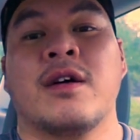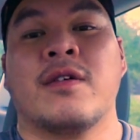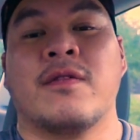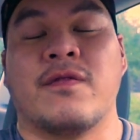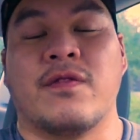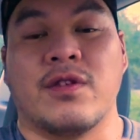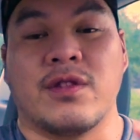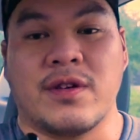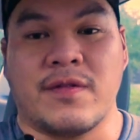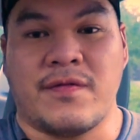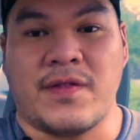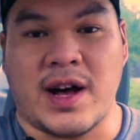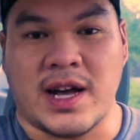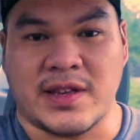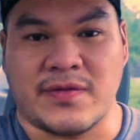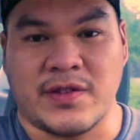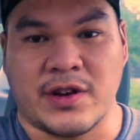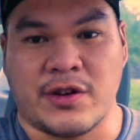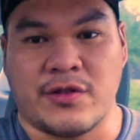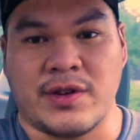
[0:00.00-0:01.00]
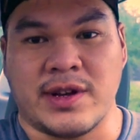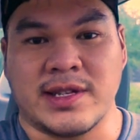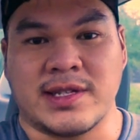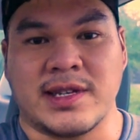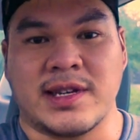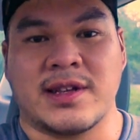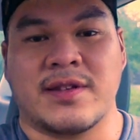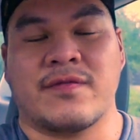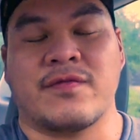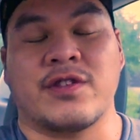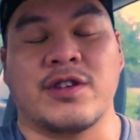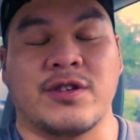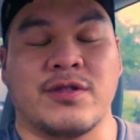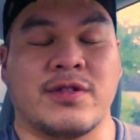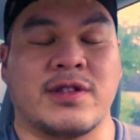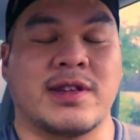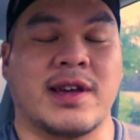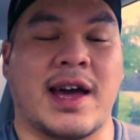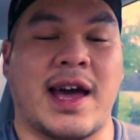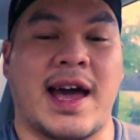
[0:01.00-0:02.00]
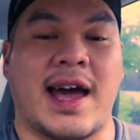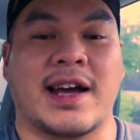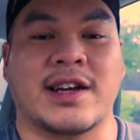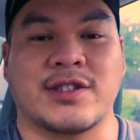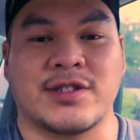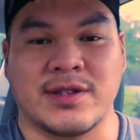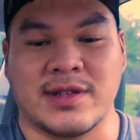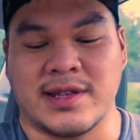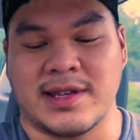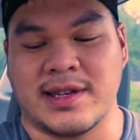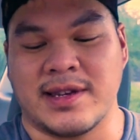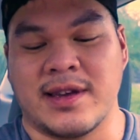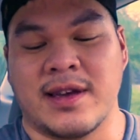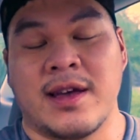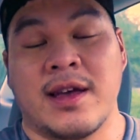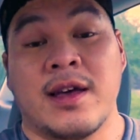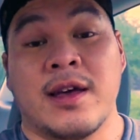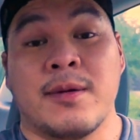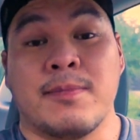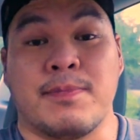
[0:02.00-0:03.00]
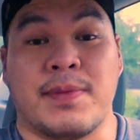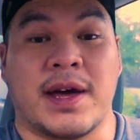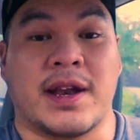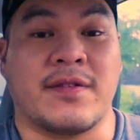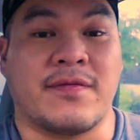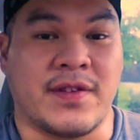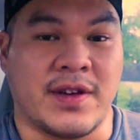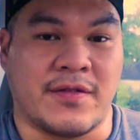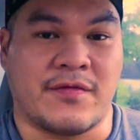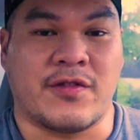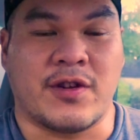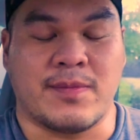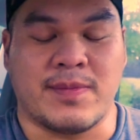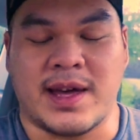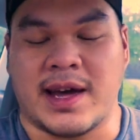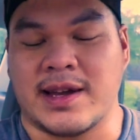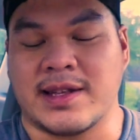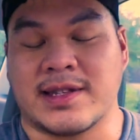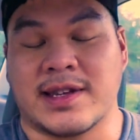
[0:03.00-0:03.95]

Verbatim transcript: full of phosphocreatine for you to actually benefit from that.